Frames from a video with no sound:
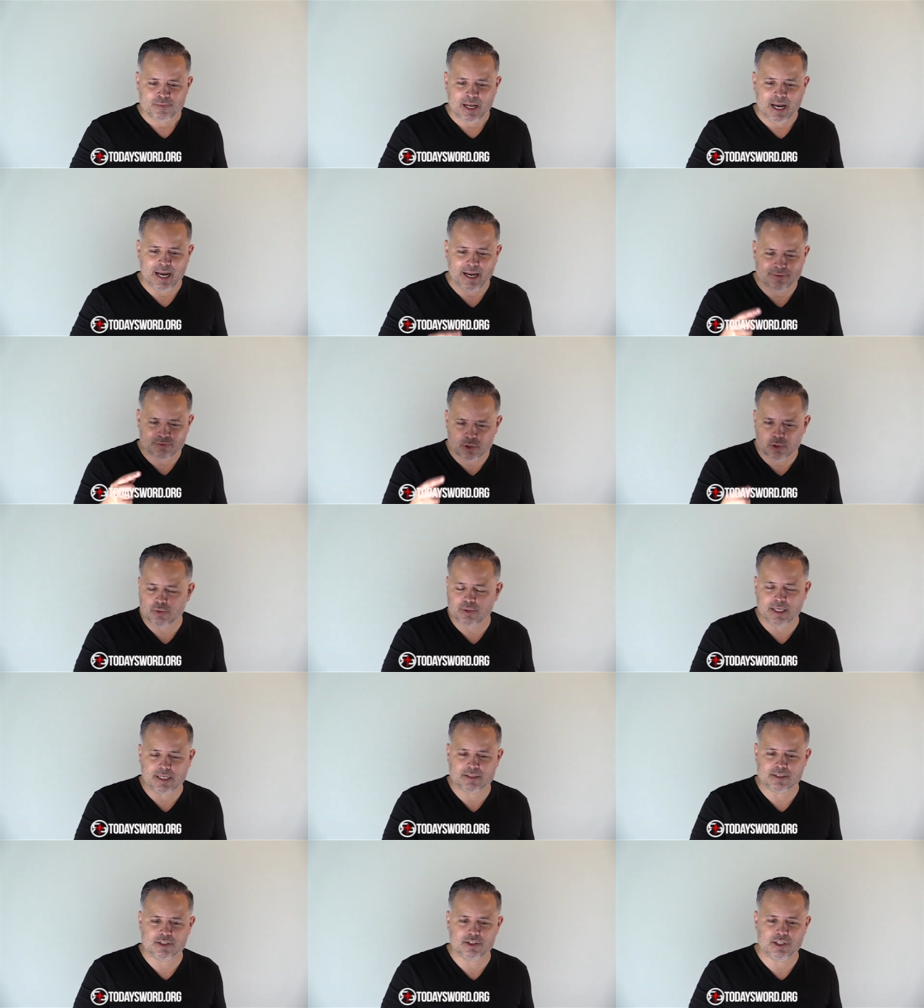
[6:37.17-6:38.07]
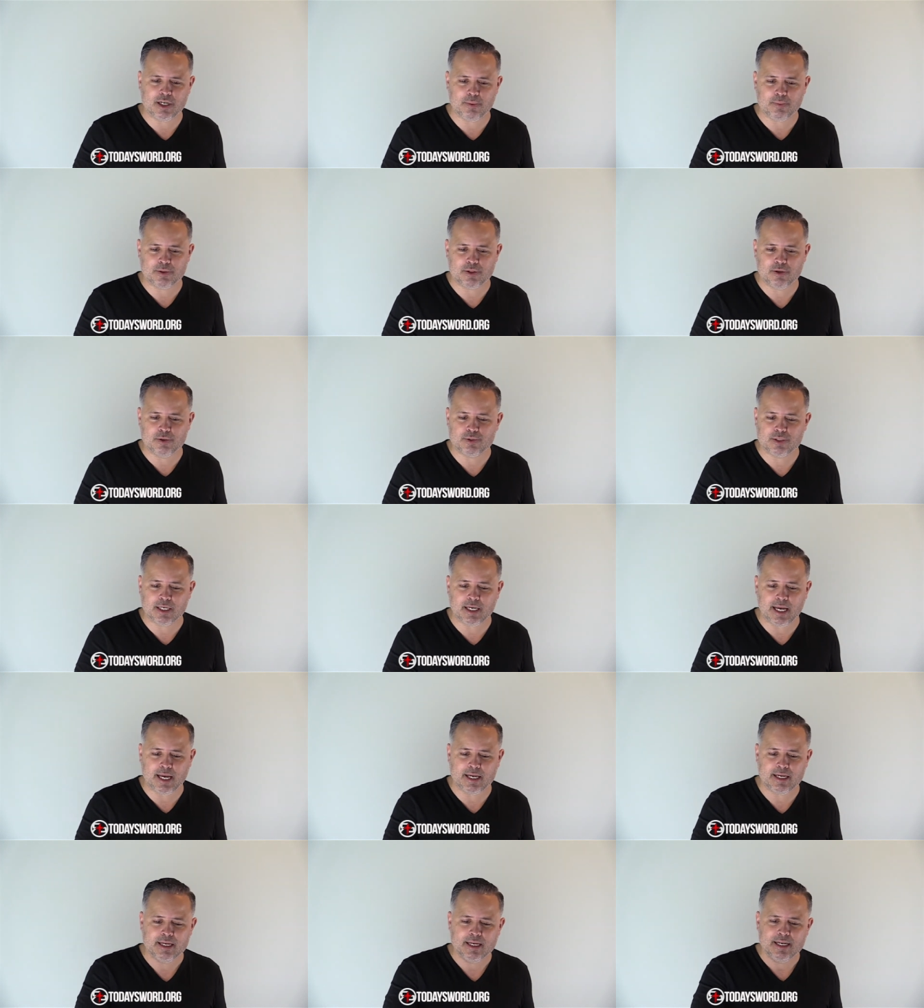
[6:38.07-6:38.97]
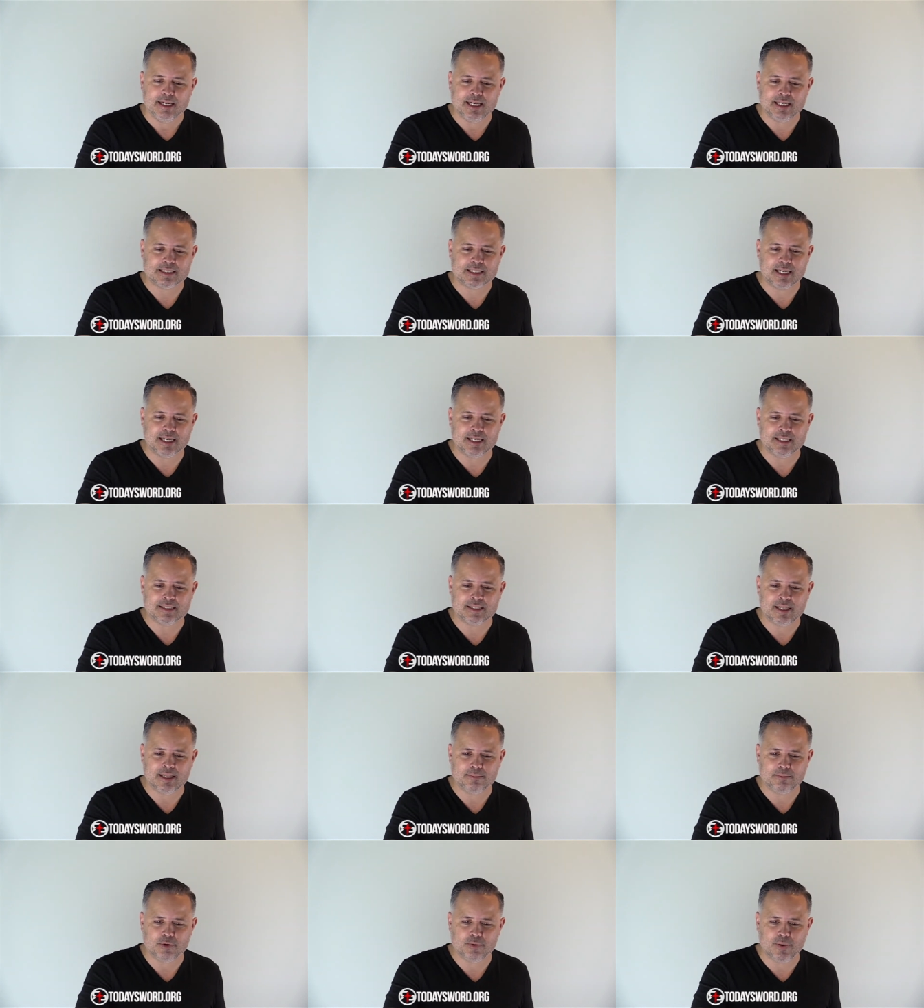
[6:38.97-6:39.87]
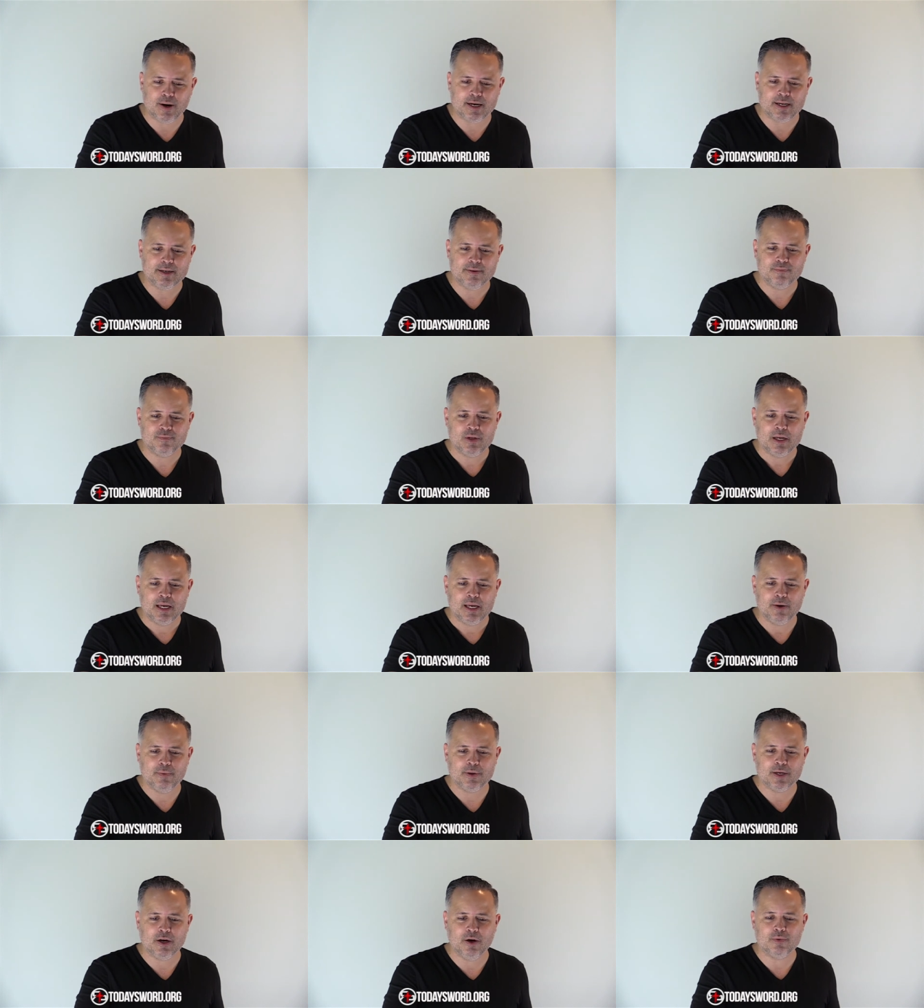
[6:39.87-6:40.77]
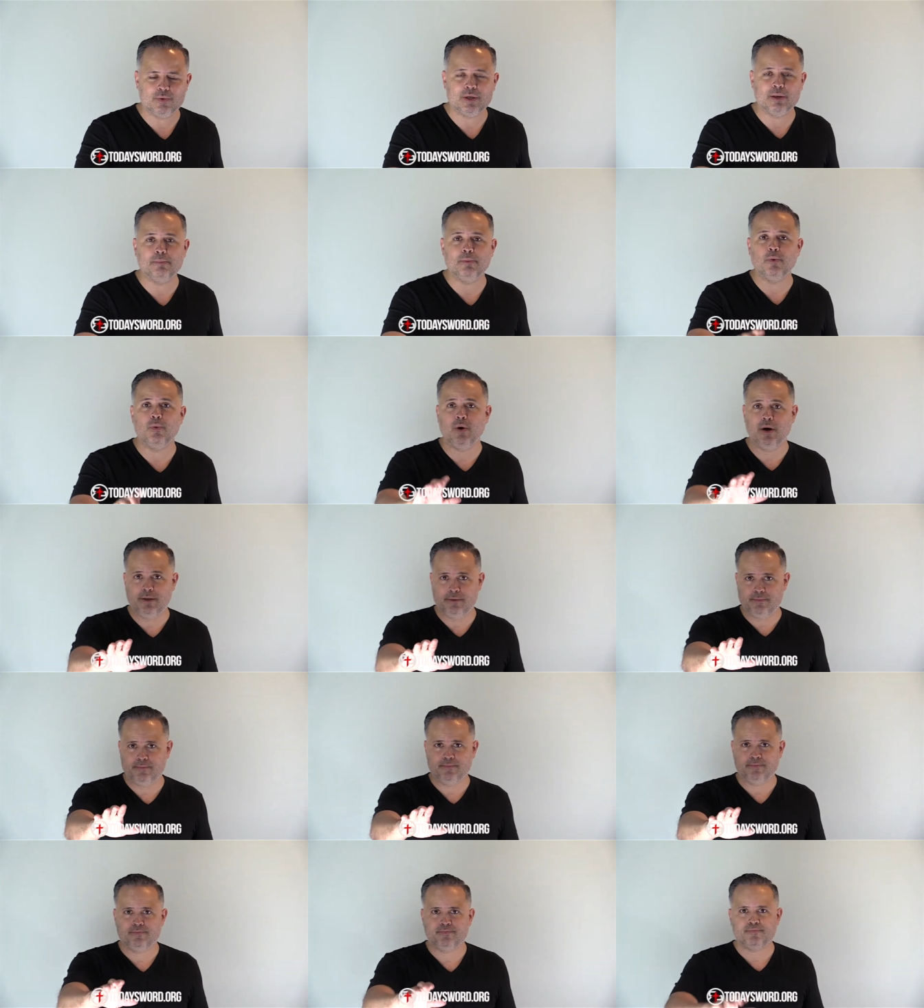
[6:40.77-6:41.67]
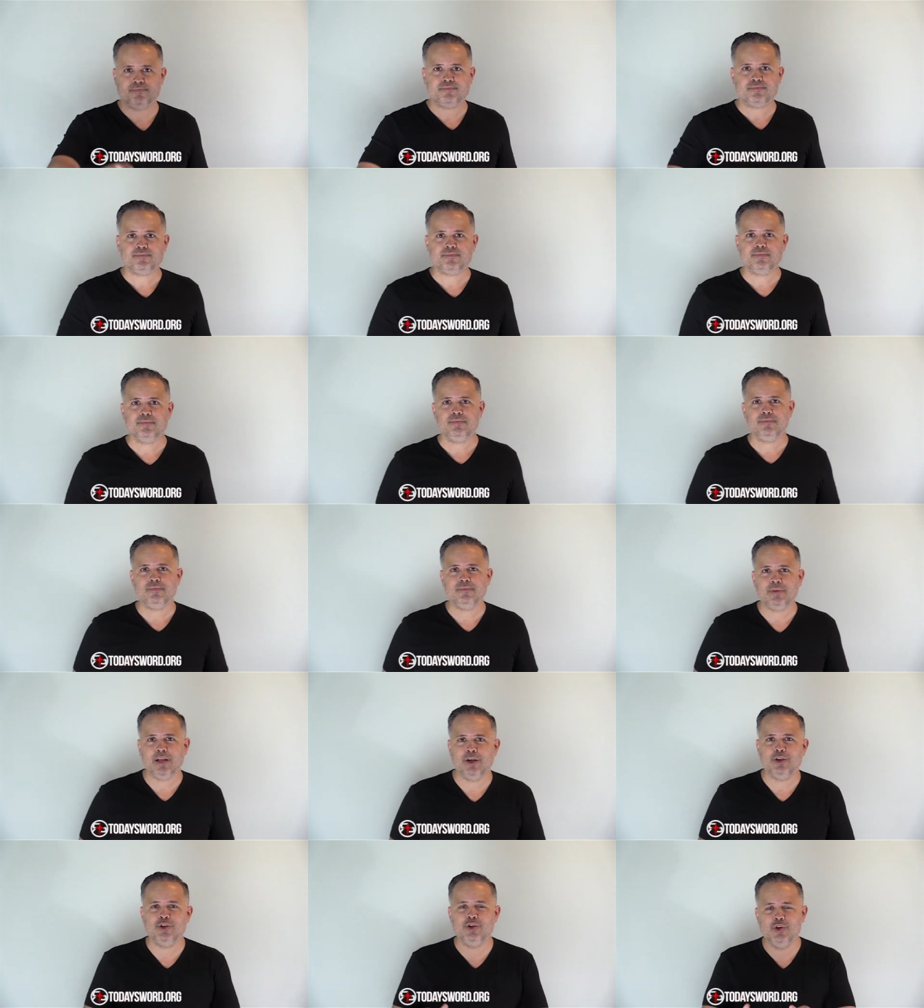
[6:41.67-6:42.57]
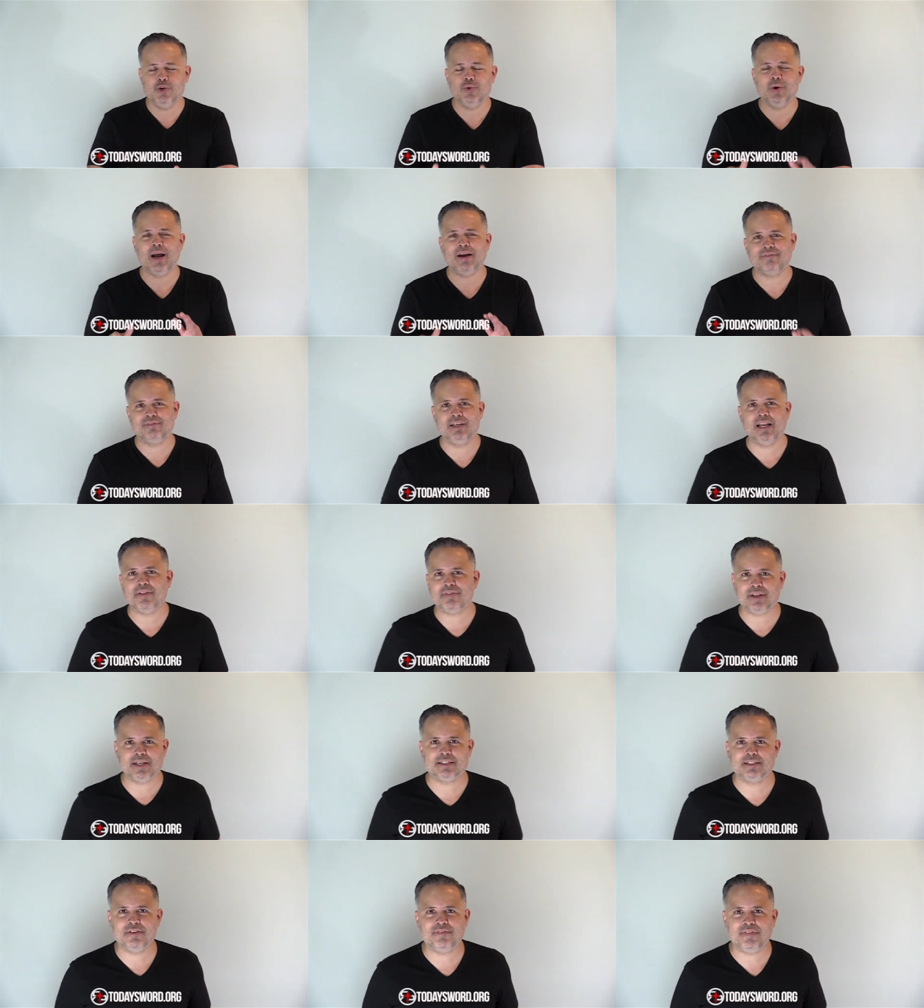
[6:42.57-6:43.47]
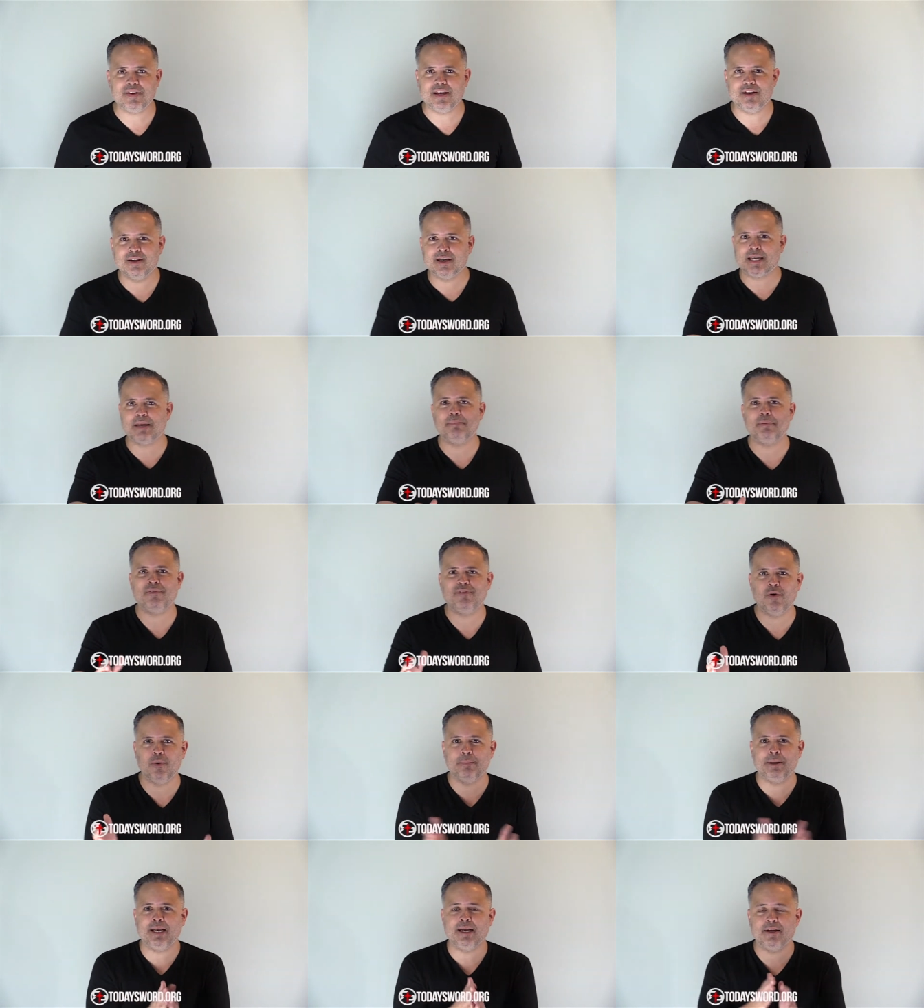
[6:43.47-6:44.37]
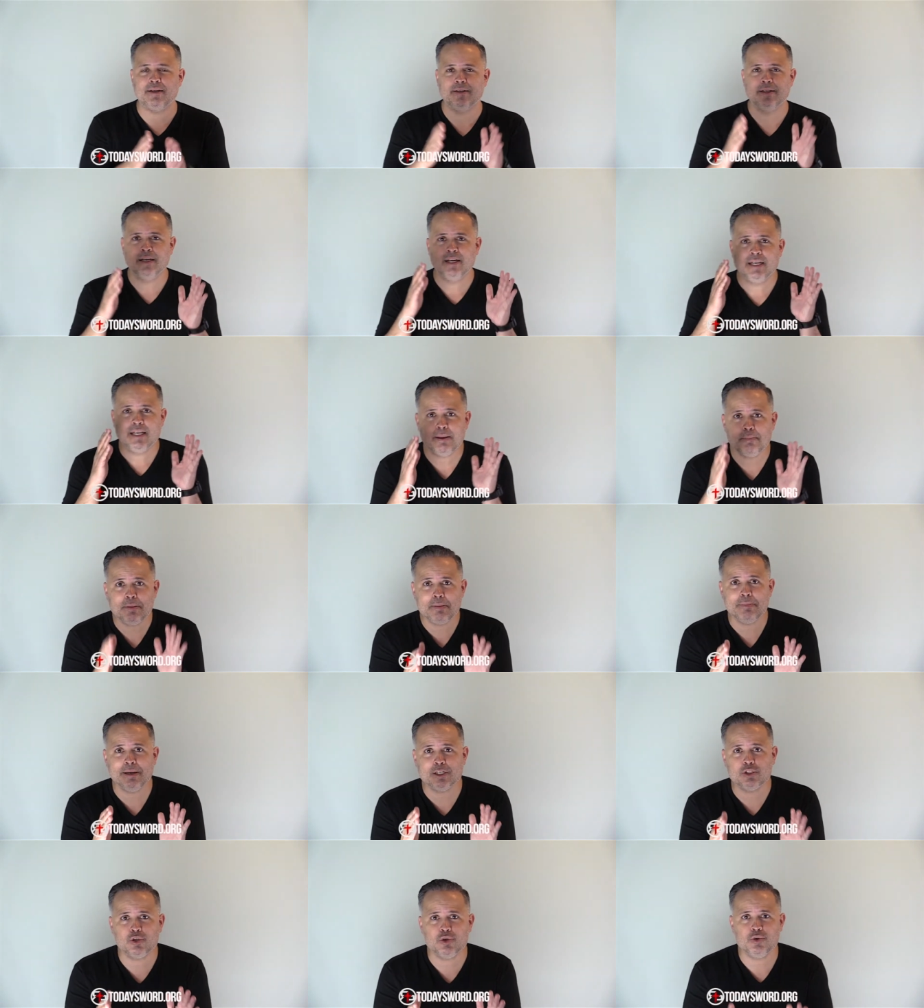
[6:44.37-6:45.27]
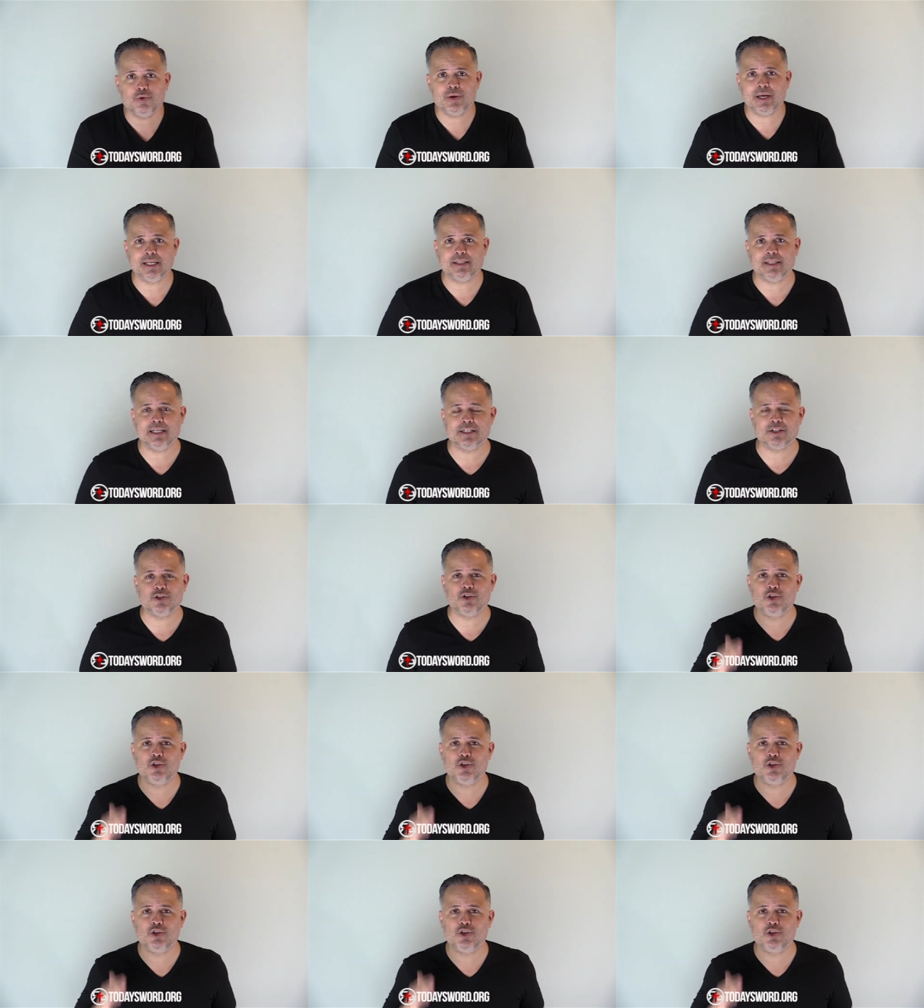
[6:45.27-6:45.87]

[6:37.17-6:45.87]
I have two things to share with you today. Let's get into them. You ready? Here we go. Number one, you have nothing to fear. Look at me for a minute. Let me make sure you get this.